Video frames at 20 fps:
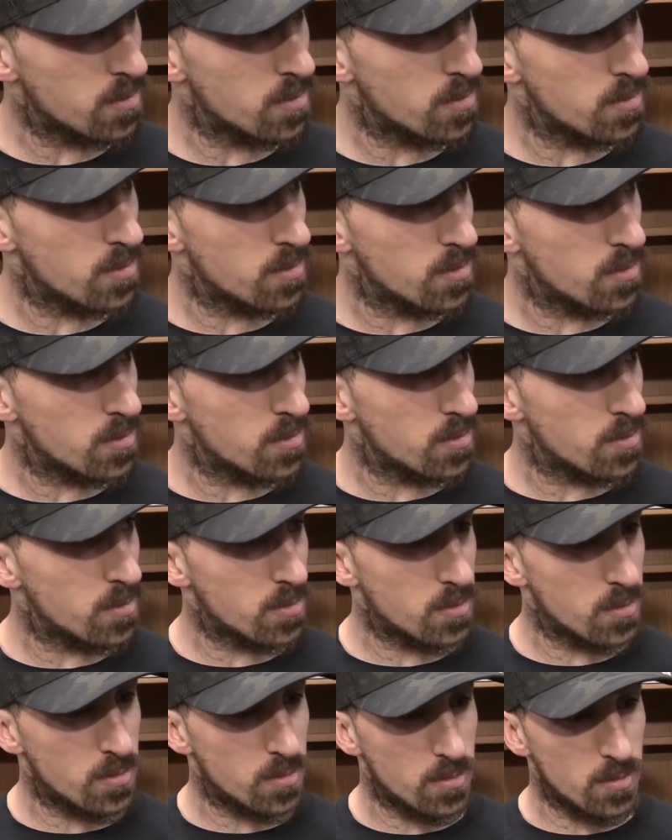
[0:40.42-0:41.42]
to have in the
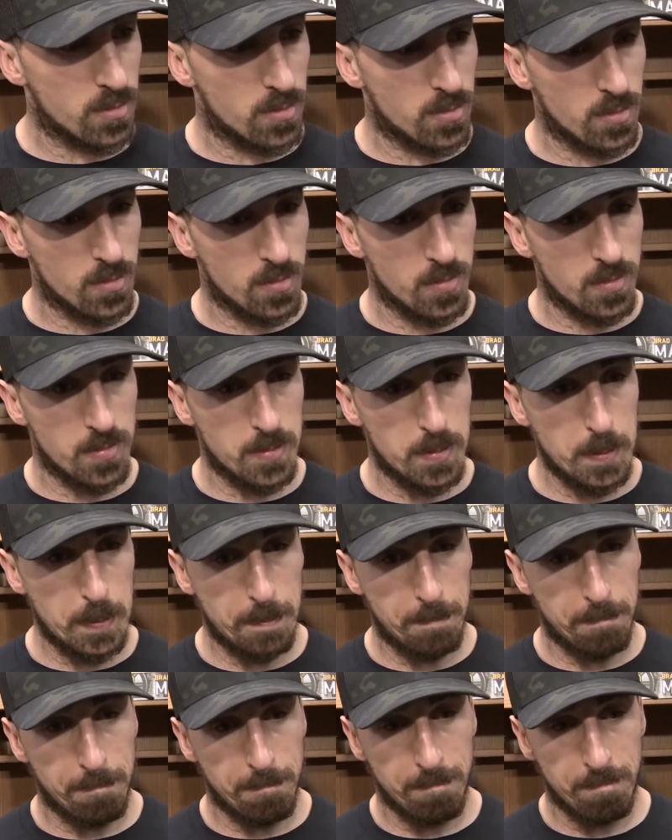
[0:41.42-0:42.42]
bank for these playoffs, facing
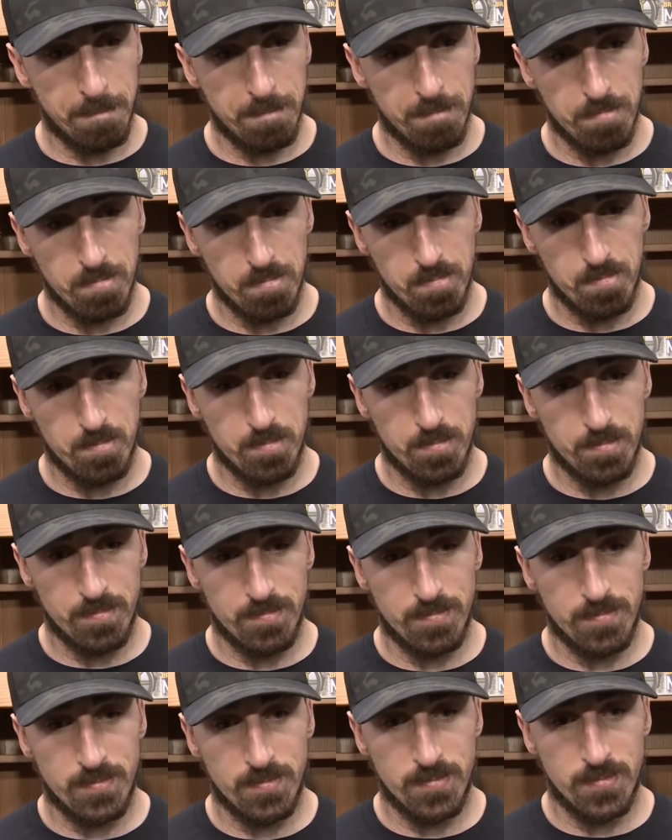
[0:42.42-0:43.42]
what'll probably be a similar
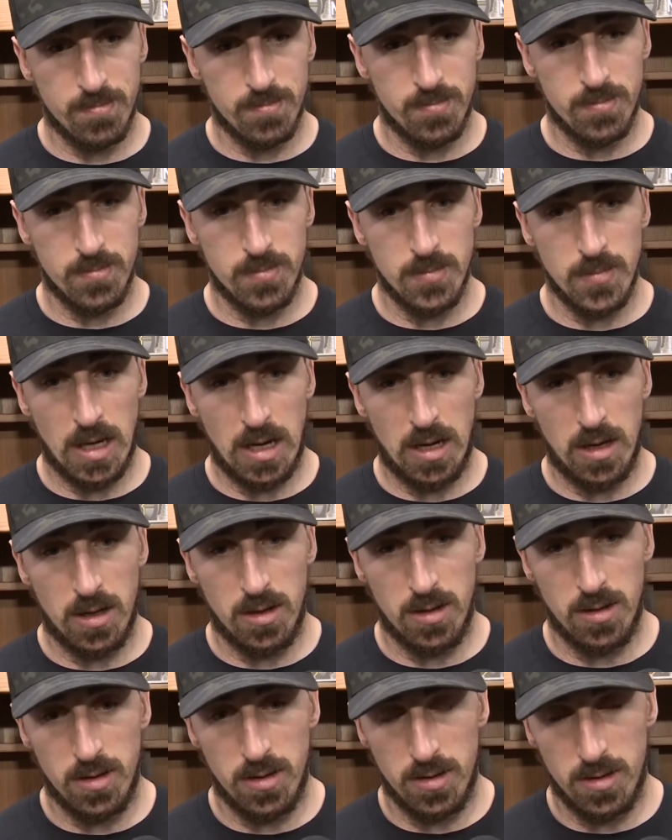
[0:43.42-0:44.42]
crowd tomorrow in game
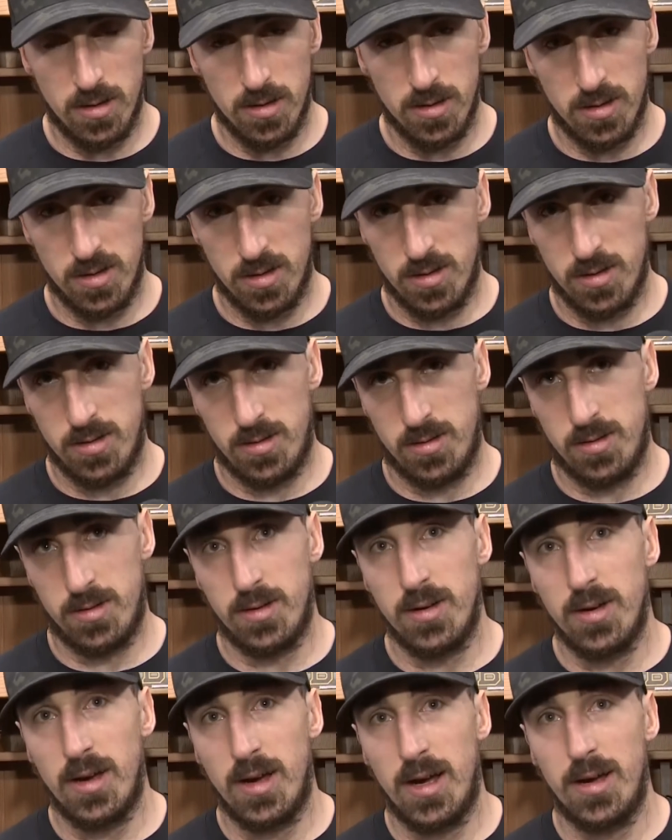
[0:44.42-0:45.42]

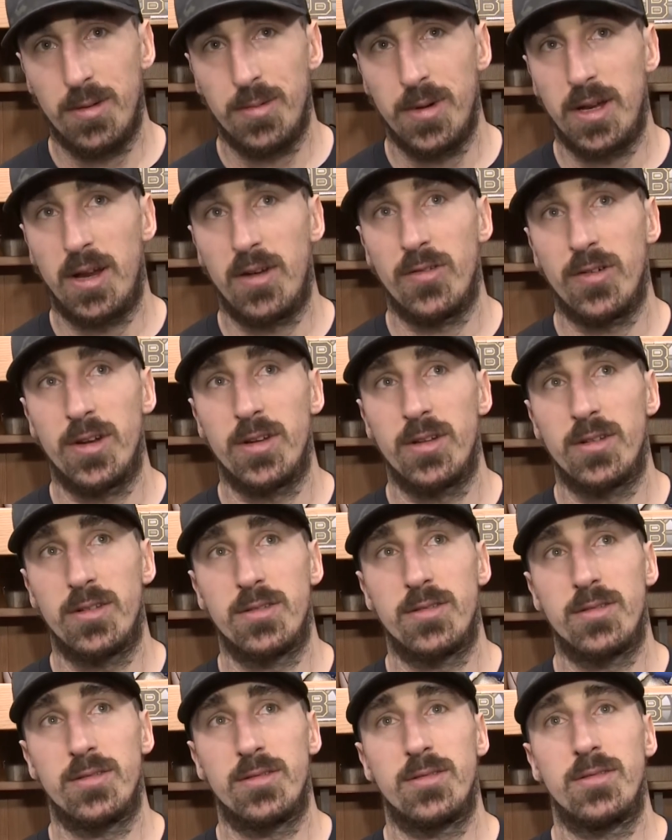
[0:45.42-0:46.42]
four? I mean, every
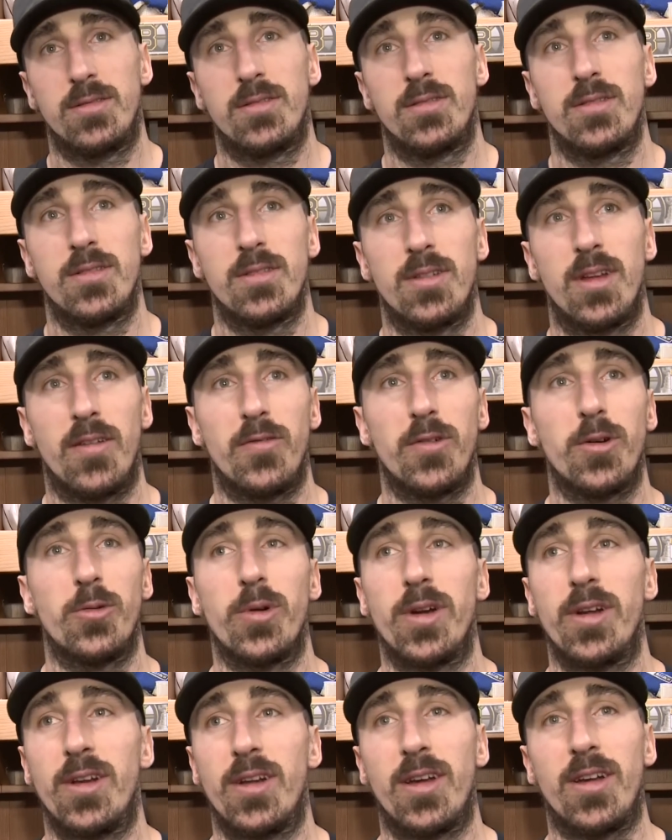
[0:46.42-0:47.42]
every
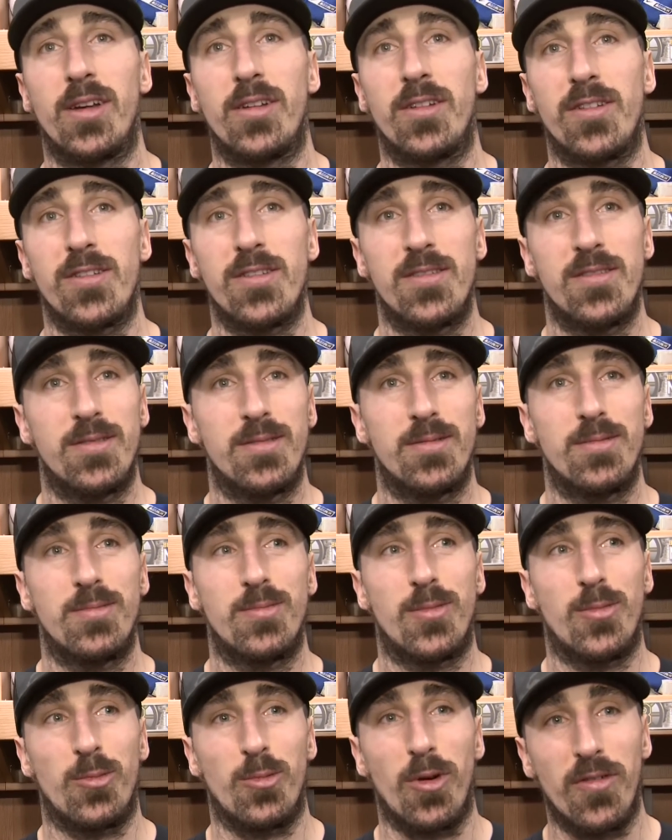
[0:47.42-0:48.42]
arena has
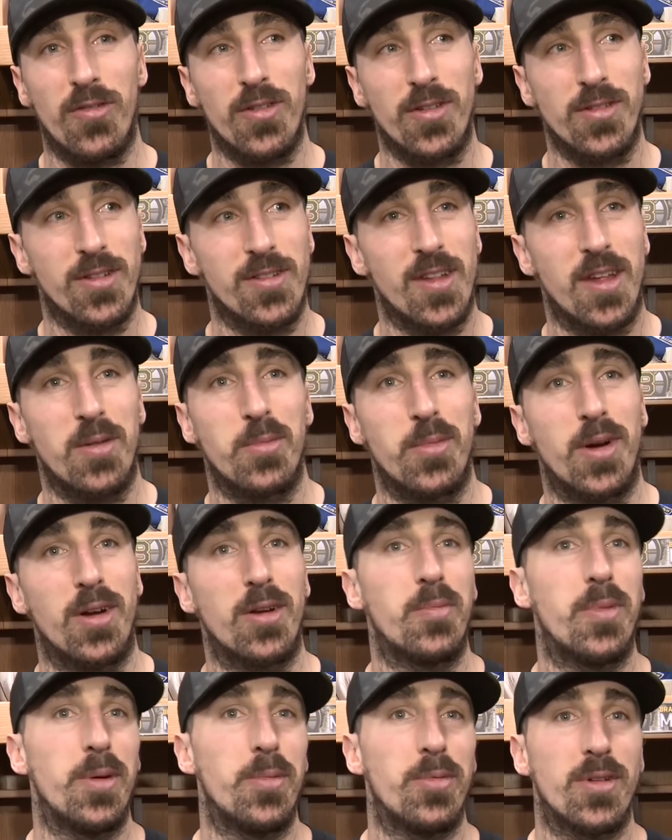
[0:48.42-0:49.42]
roughly the same amount
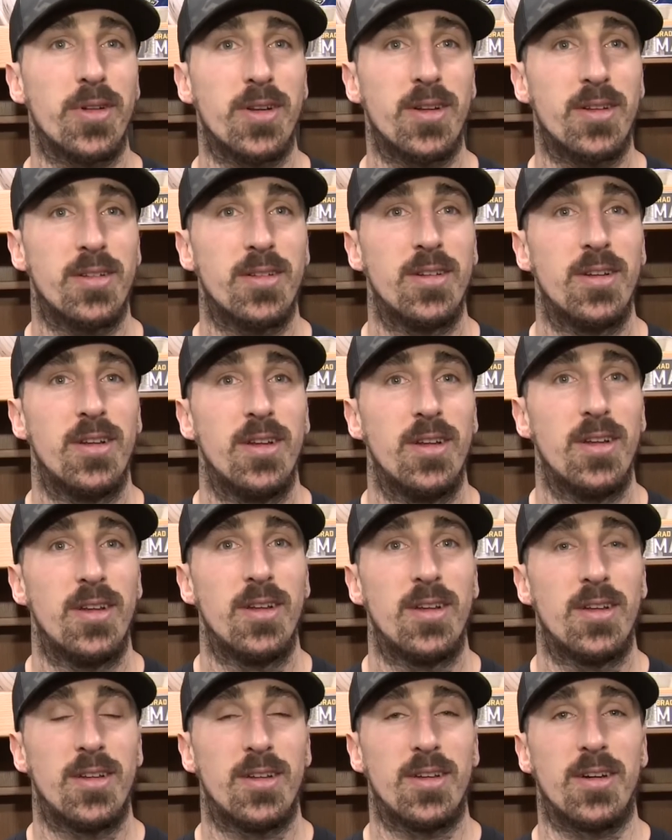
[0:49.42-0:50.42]
of people in
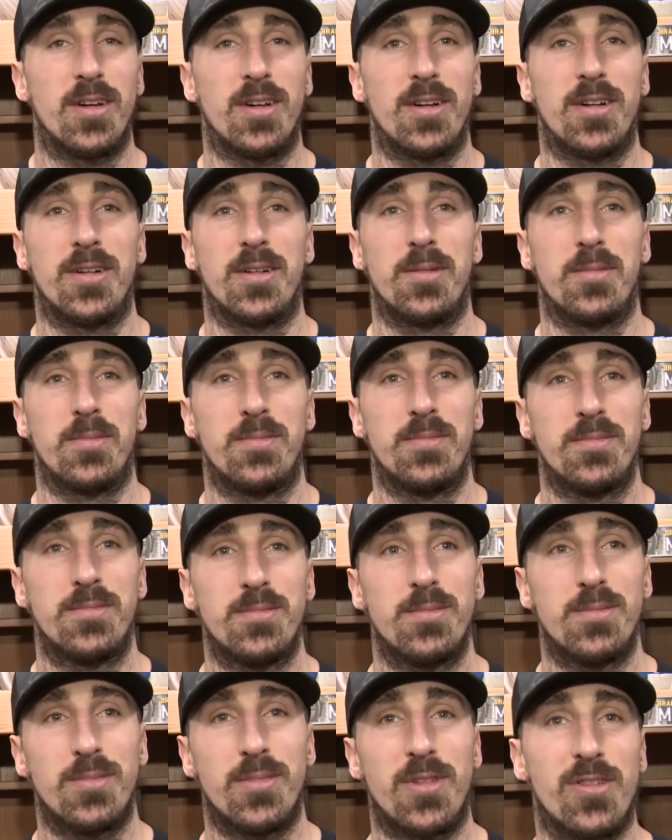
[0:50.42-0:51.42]
it. Um,
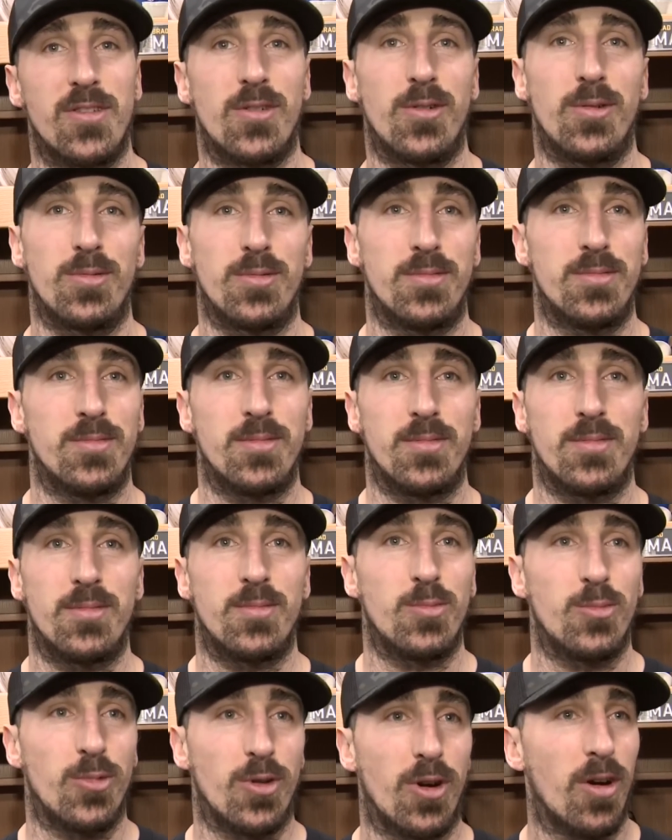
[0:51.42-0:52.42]
so,
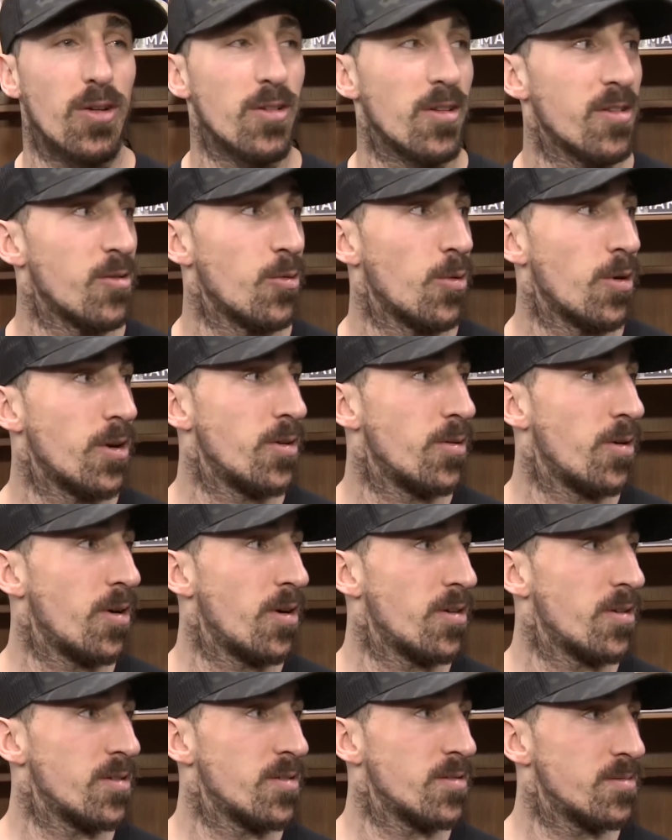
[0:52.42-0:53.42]
regardless of where you
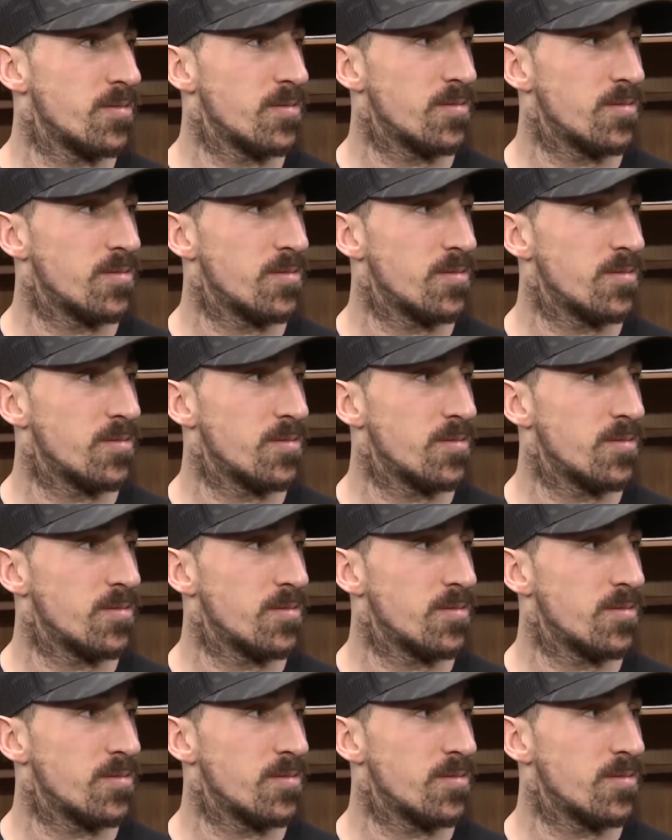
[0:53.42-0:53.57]
are in,